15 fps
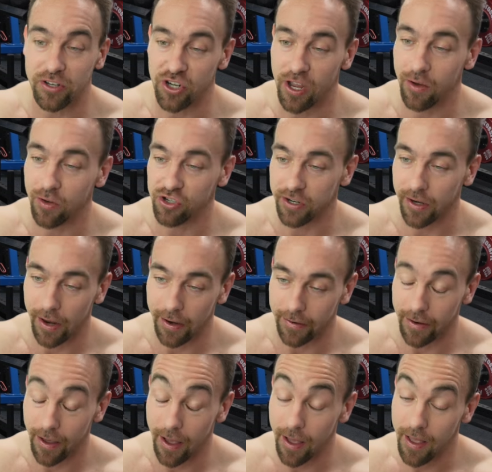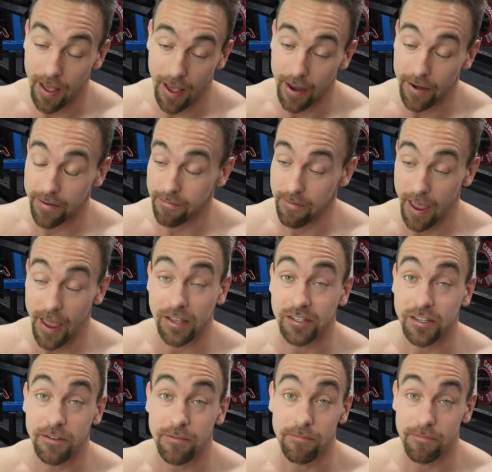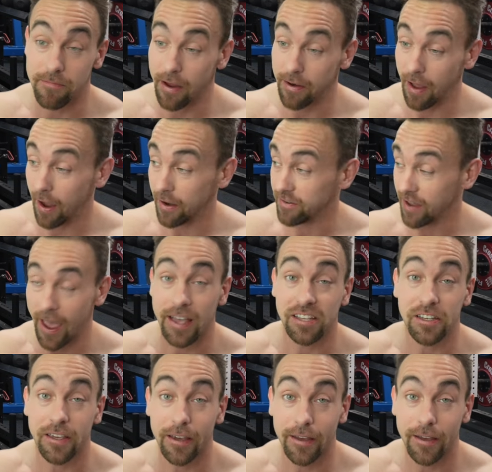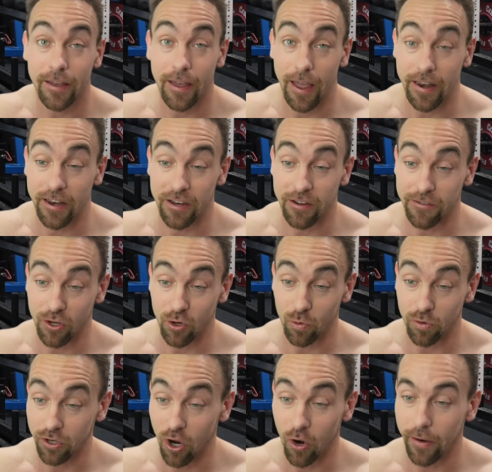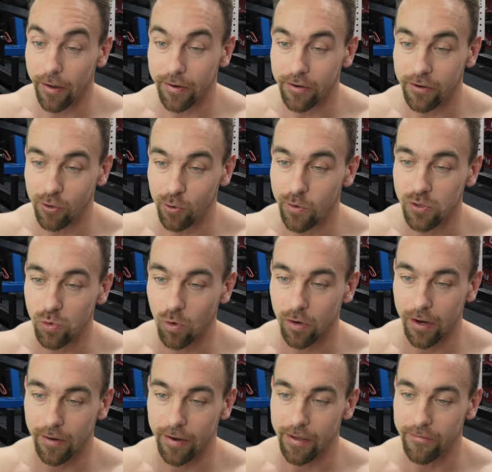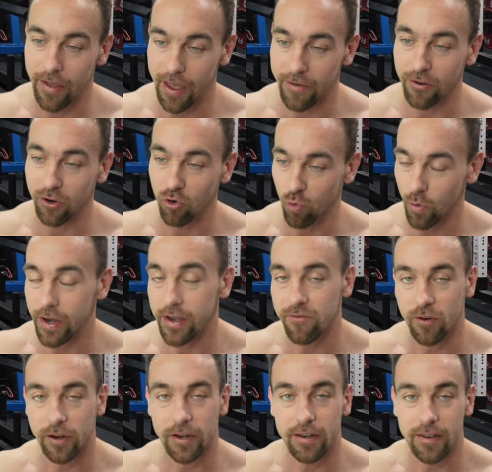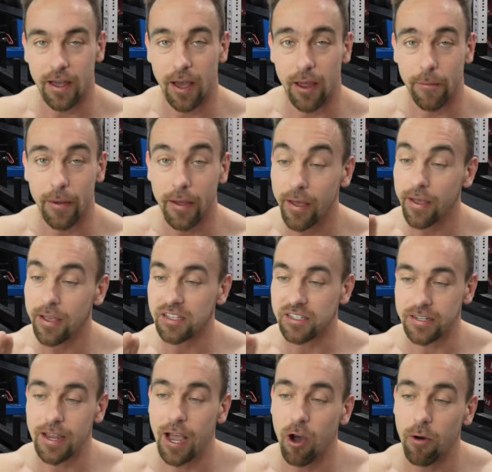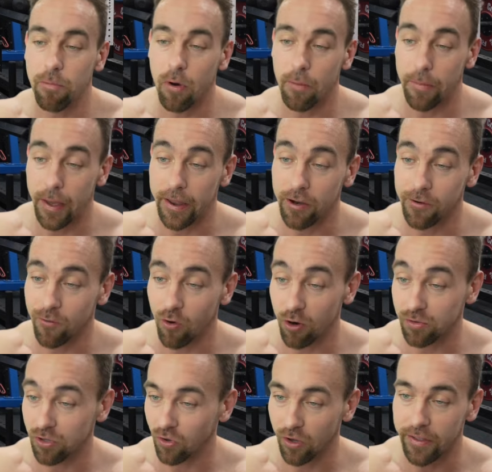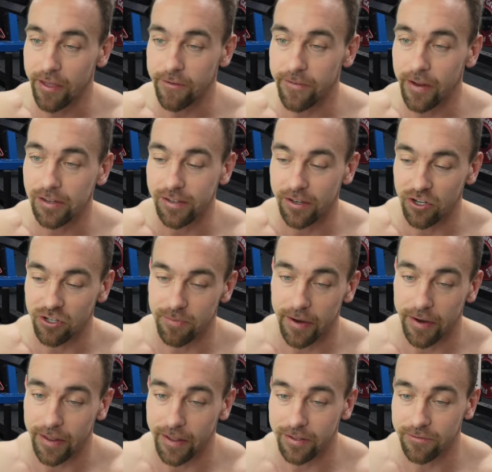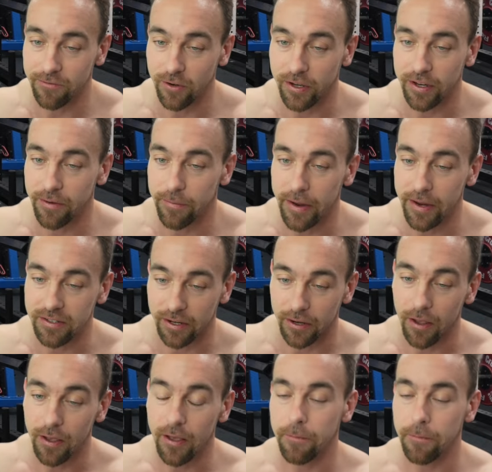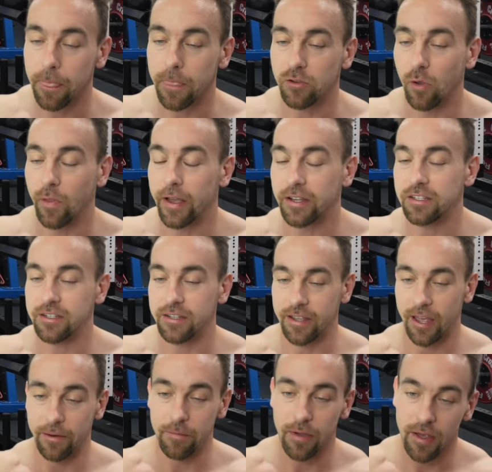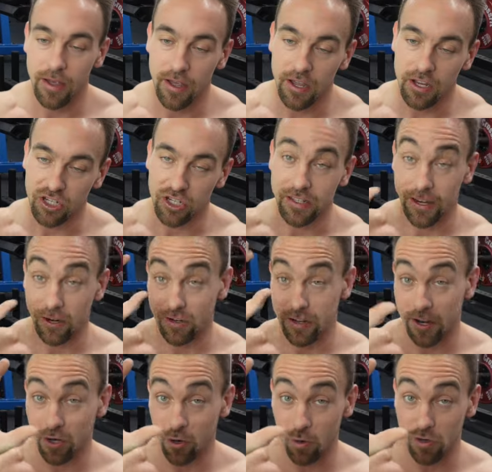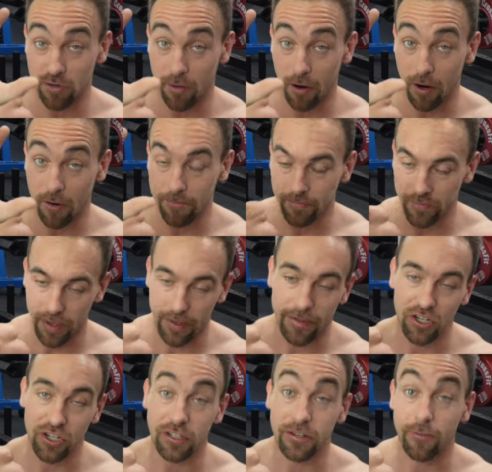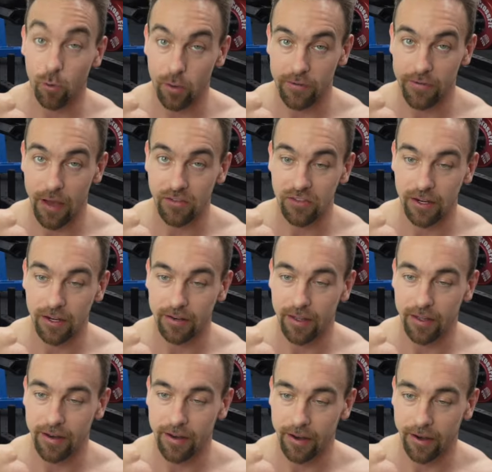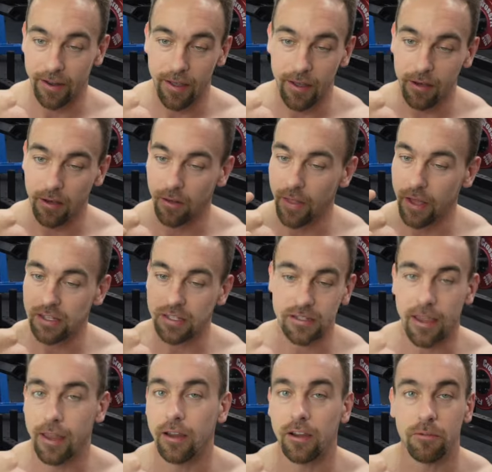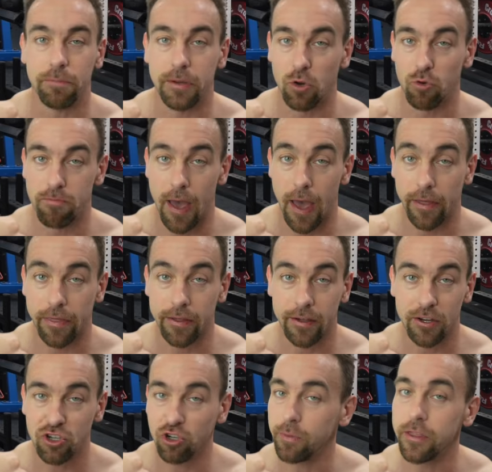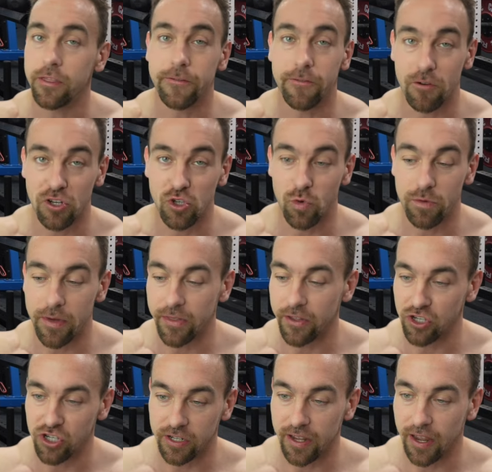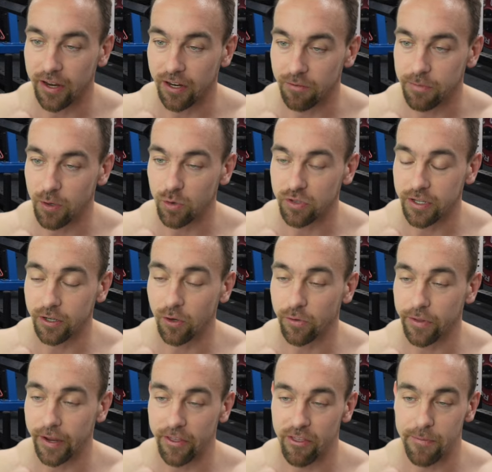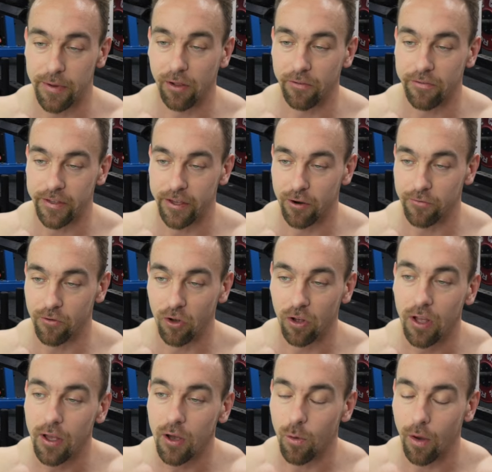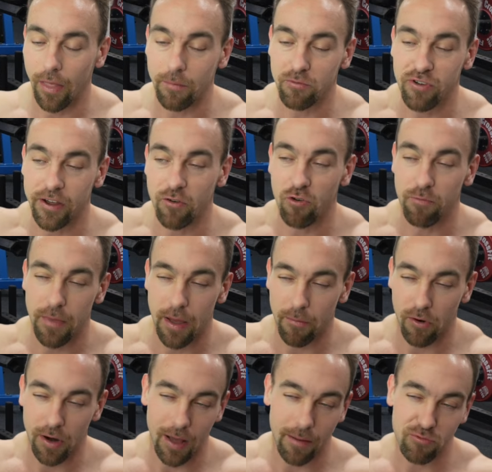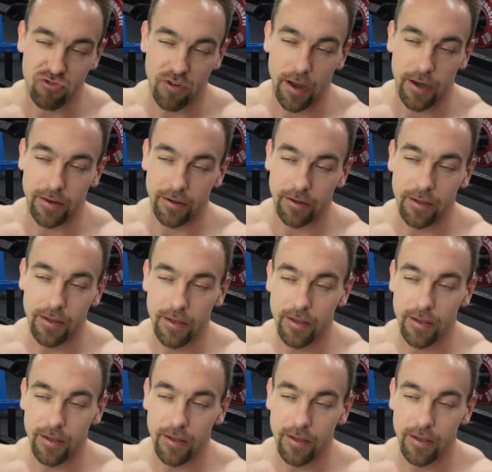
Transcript: challenging. And I'd task any of you to go ahead and do this workout. Have a great freaking time. See how bad your forearms are. Look at that face I just made. It's freaking amazing. So Alexis, again, she's got her 10 toes to bar, and then she's a 45-second dead hang. Alexis can't compute math. She'll be the first to admit that she can't compute a single thing in the middle of the interval while I'm trying to remember and I'm trying to